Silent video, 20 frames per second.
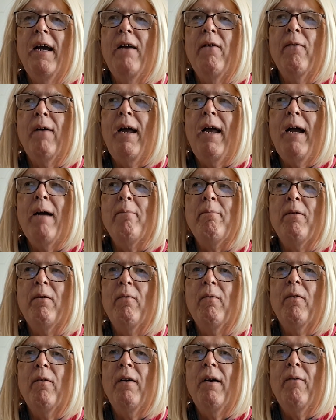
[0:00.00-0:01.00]
what
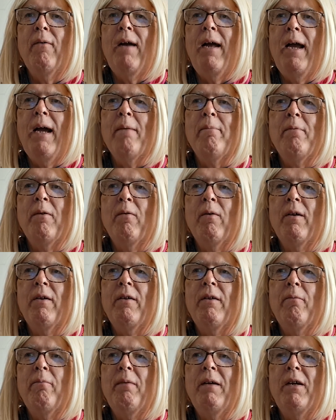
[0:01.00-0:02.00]
happened
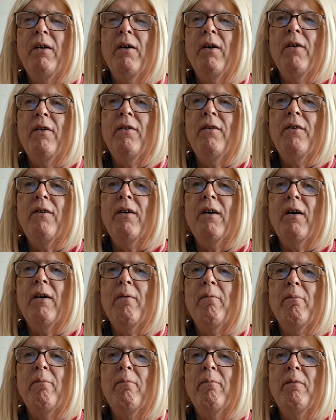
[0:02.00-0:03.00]
was because
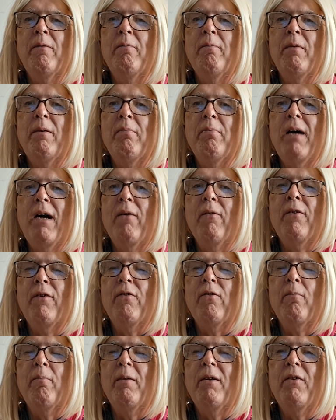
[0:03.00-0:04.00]
the planet was
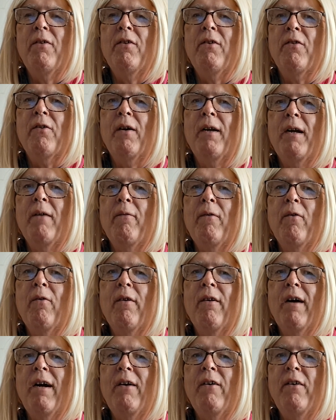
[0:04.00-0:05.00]
so business oriented,
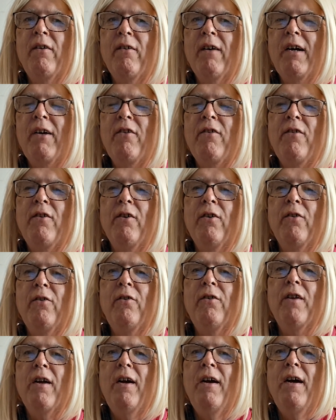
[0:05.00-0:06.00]
everyone liked
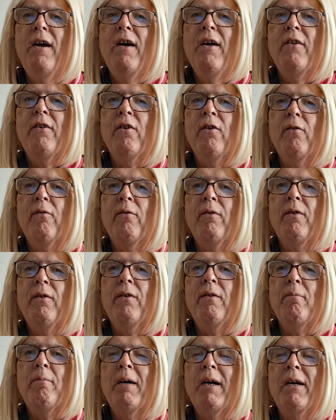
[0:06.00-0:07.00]
shoes. So
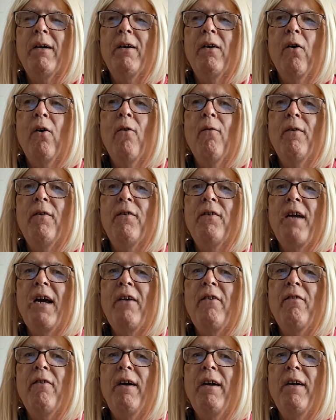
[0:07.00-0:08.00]
the market
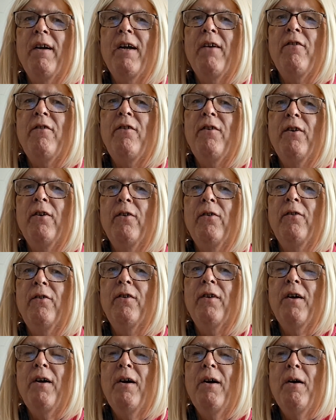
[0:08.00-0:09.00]
oversaturated on
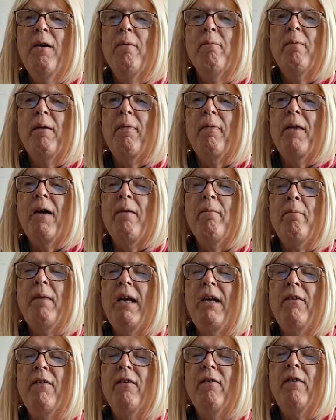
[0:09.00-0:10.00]
shoes. But then
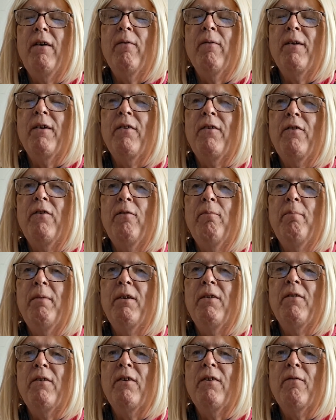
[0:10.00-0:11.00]
basically when the shoe
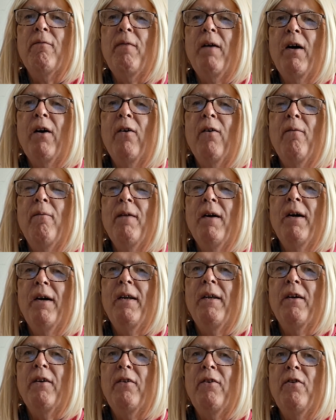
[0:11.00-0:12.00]
business fell,
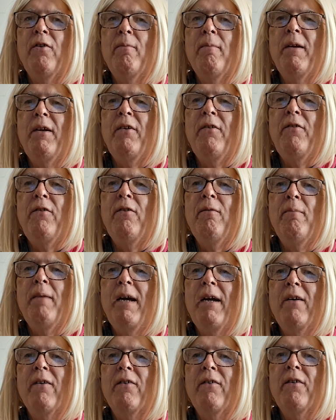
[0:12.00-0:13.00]
there are too many
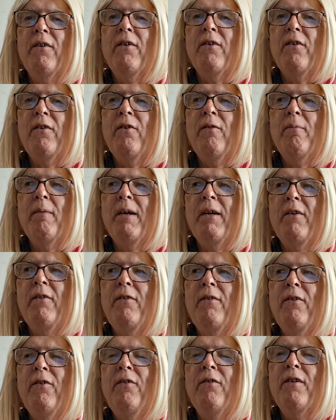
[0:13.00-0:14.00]
shoemakers and too many
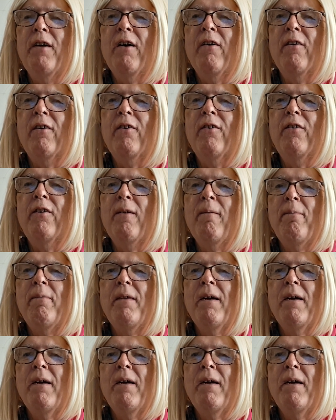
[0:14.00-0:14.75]
shoe sellers,